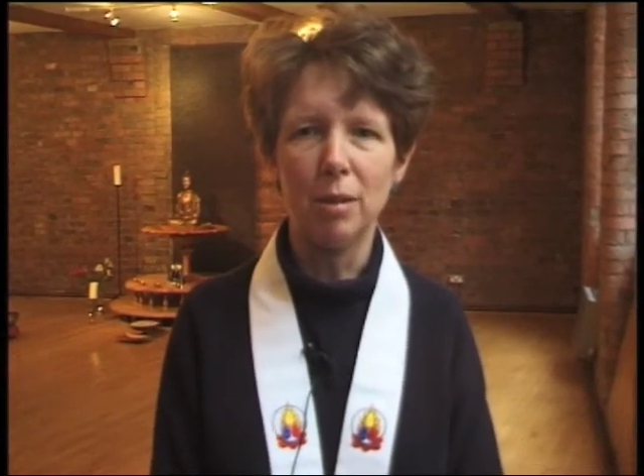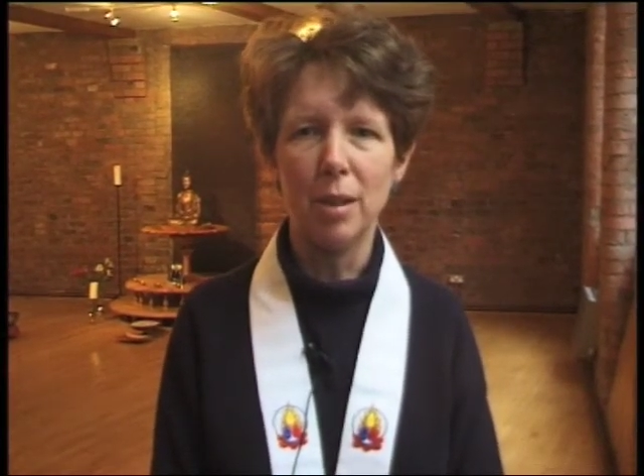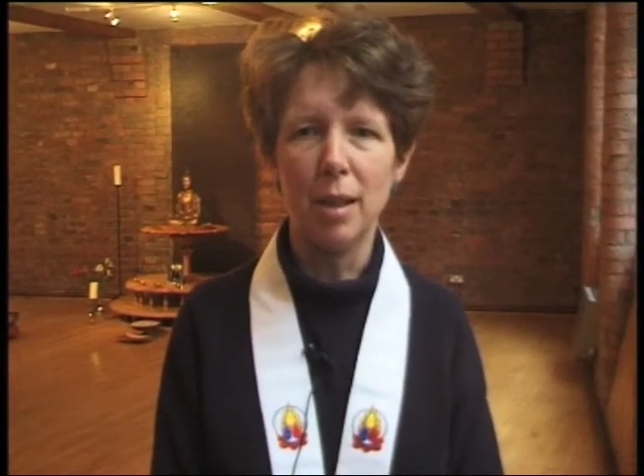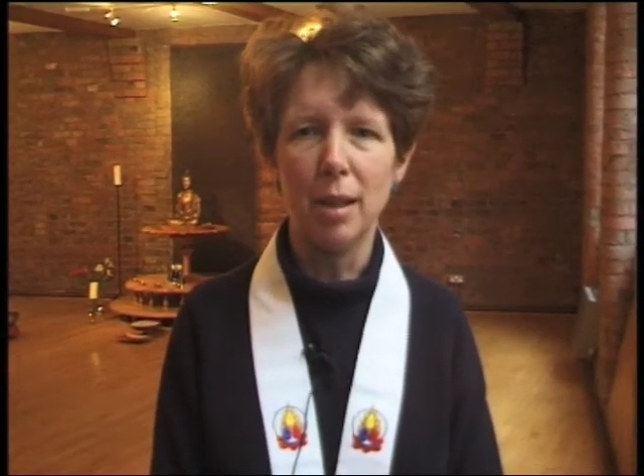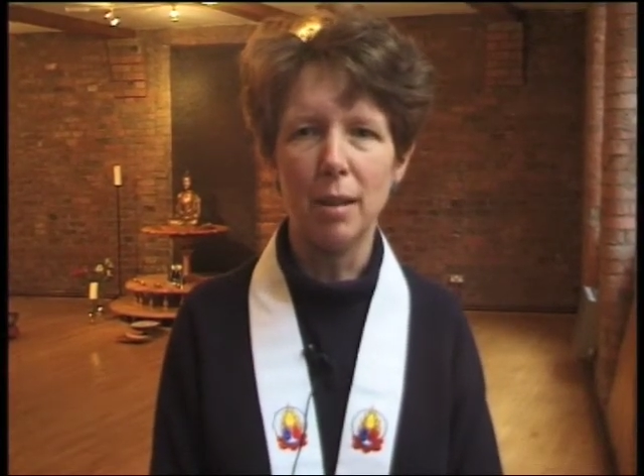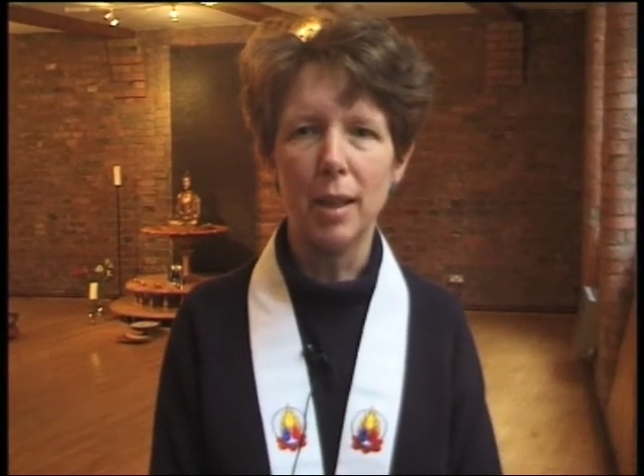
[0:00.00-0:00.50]
or a
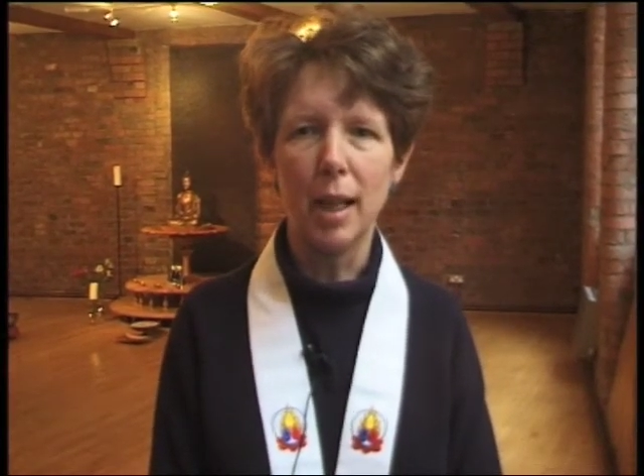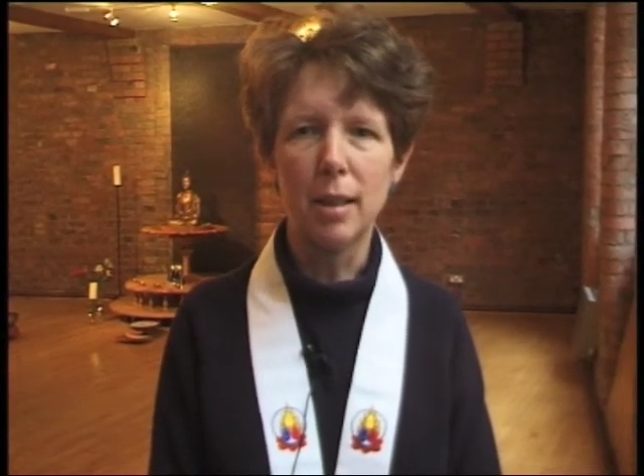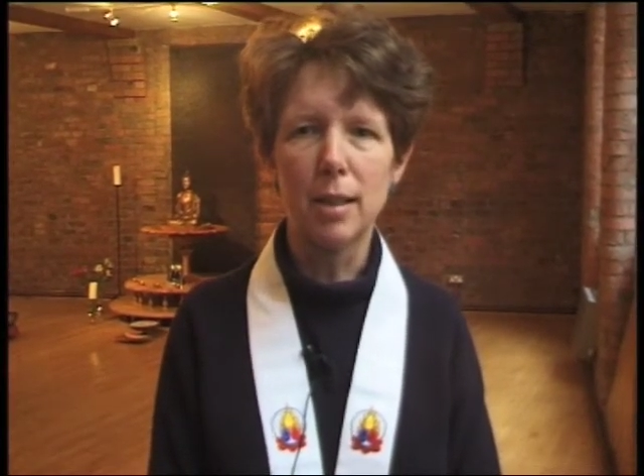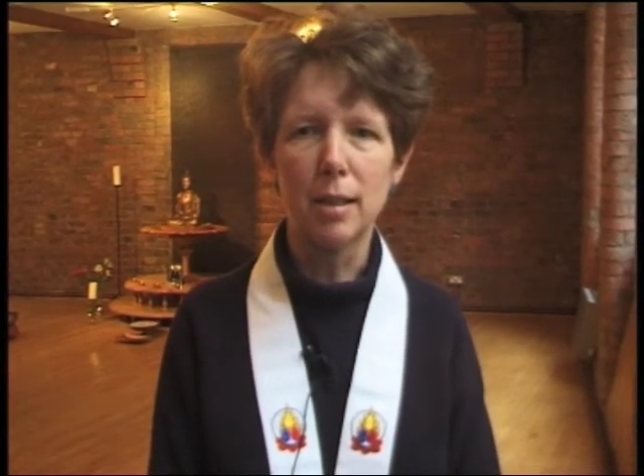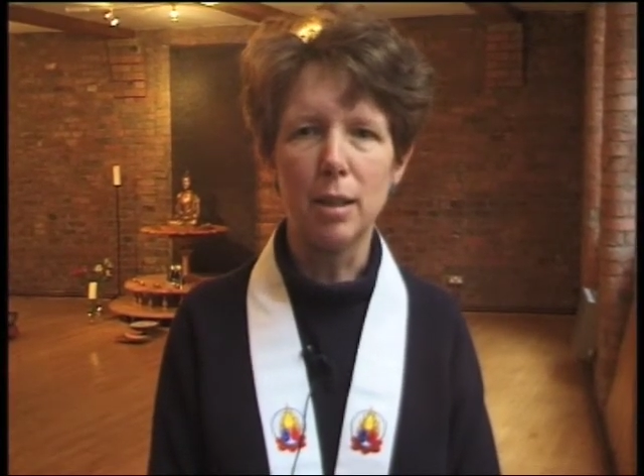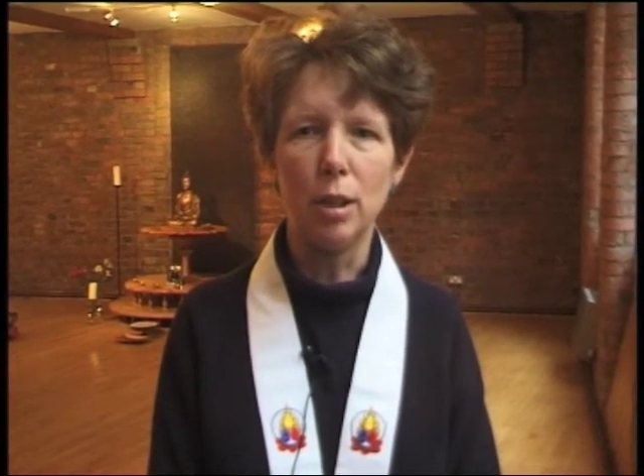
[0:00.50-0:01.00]
nun
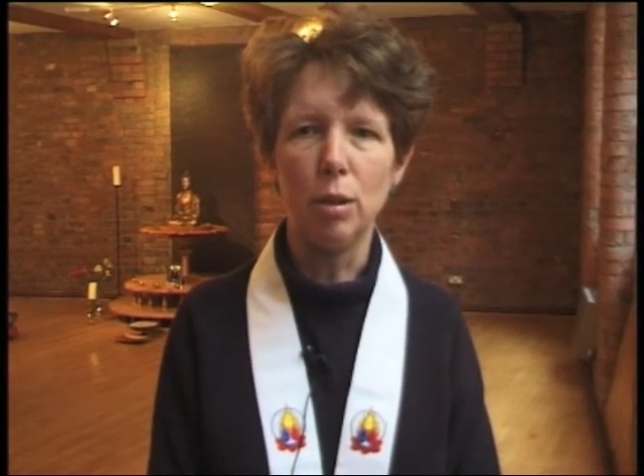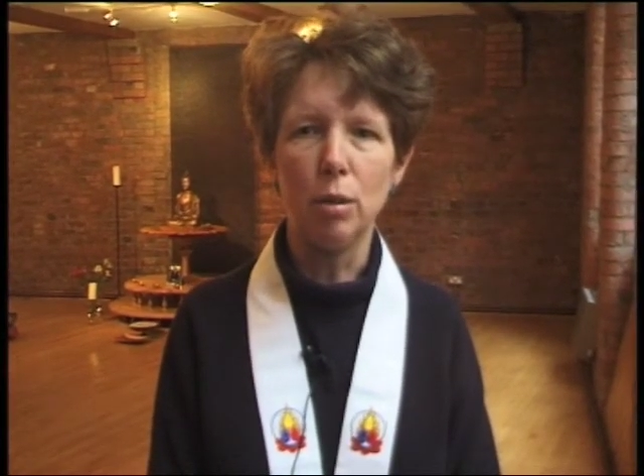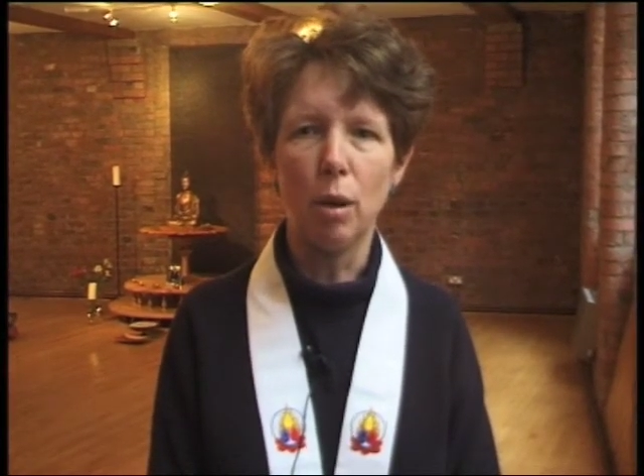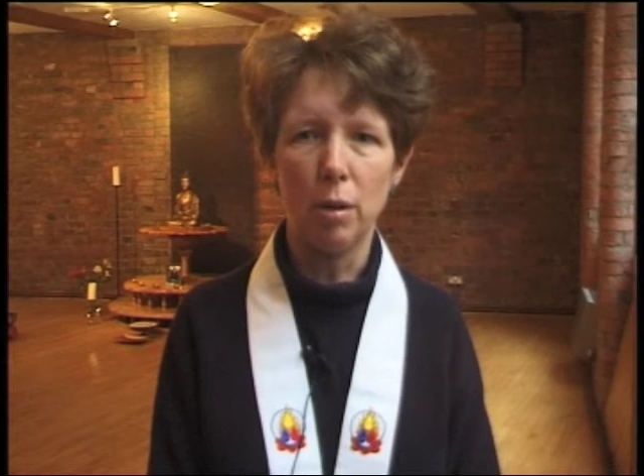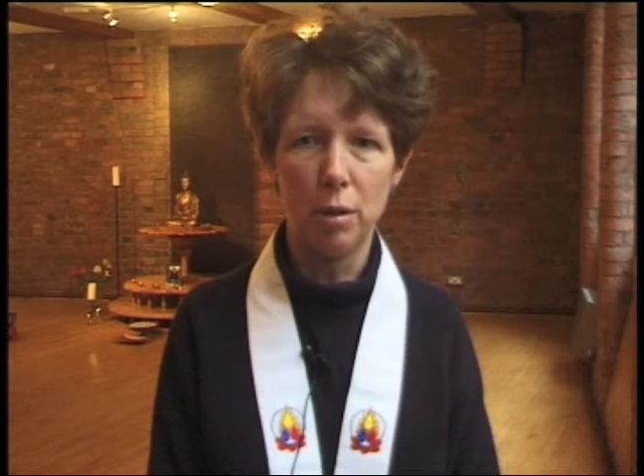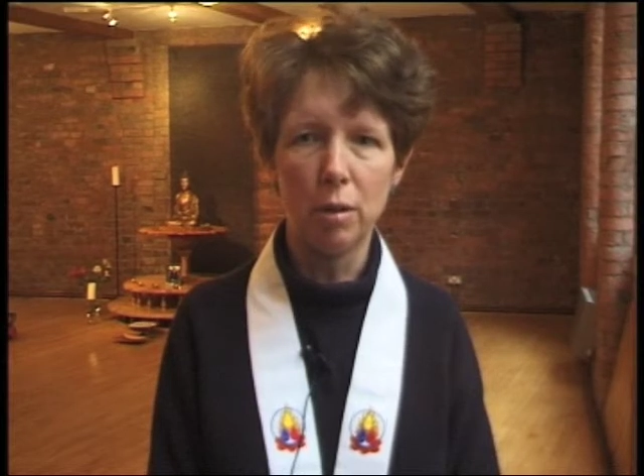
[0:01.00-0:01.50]
that you
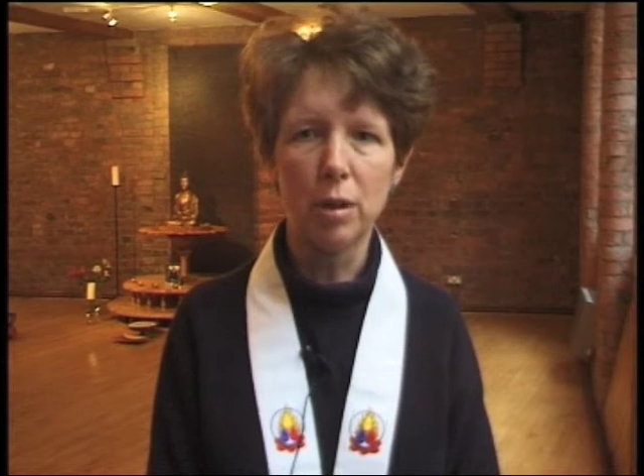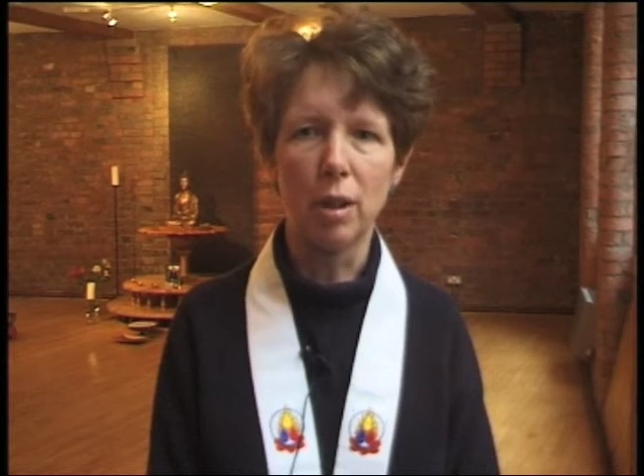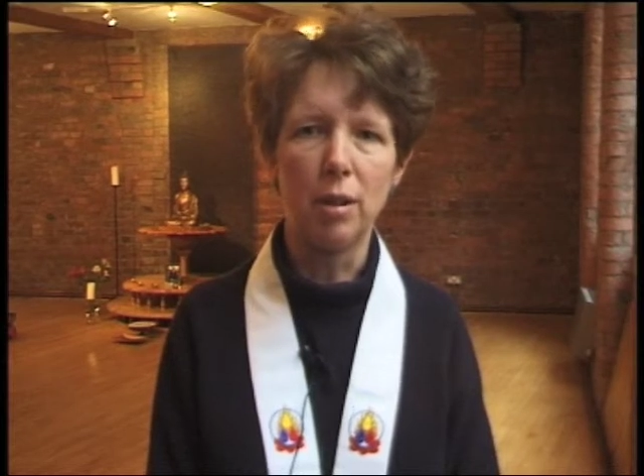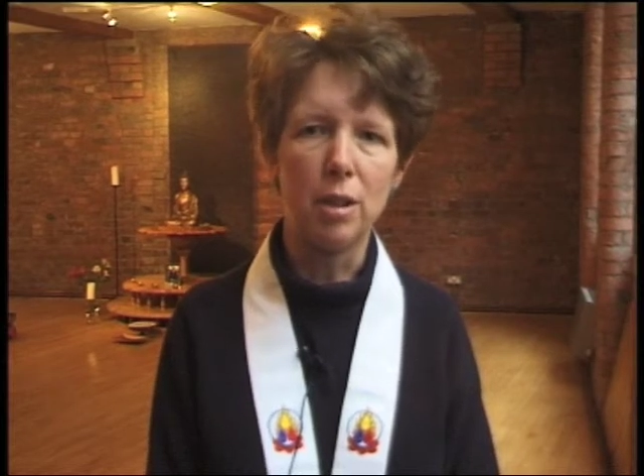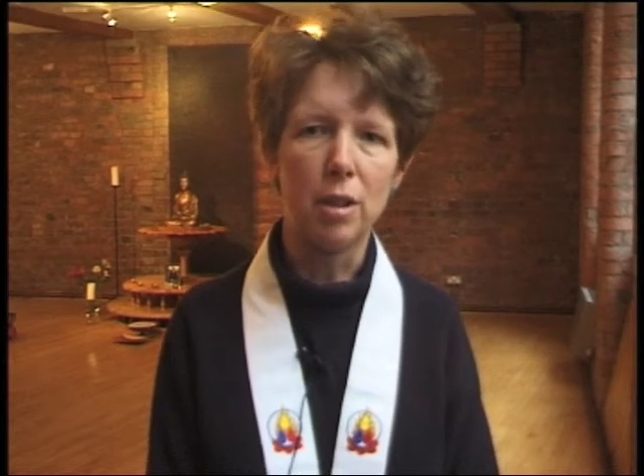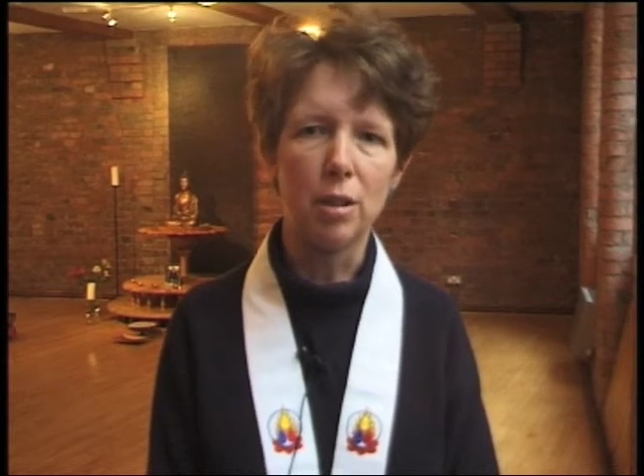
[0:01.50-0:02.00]
are not
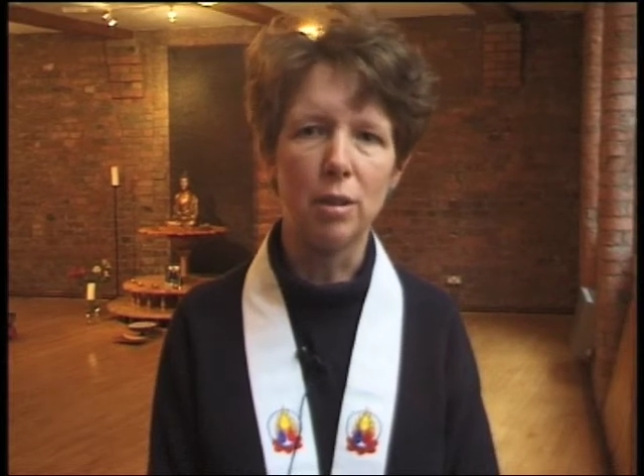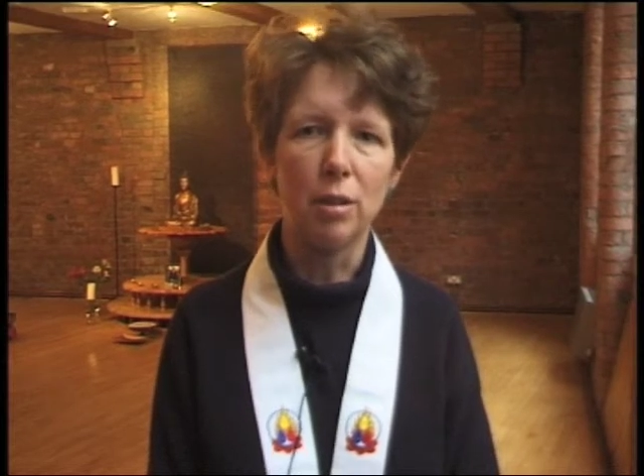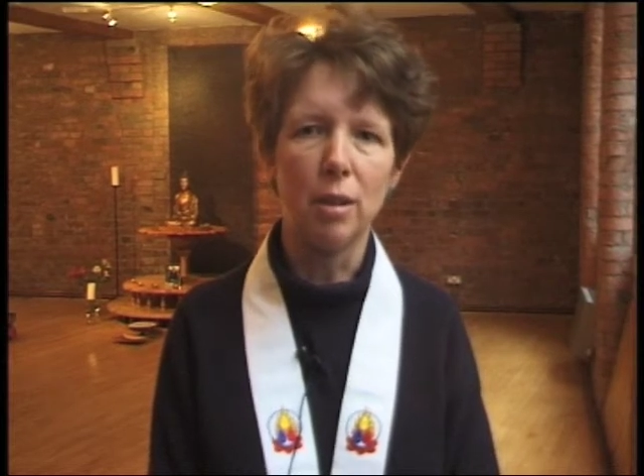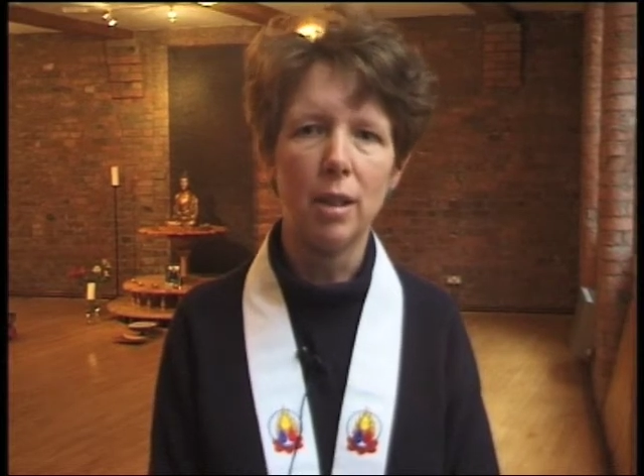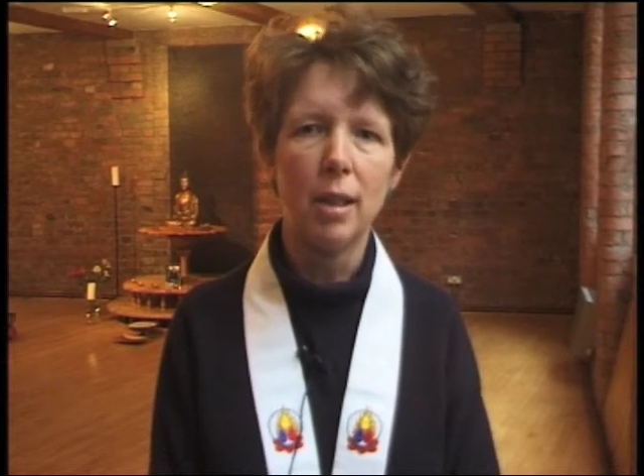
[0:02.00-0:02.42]
going to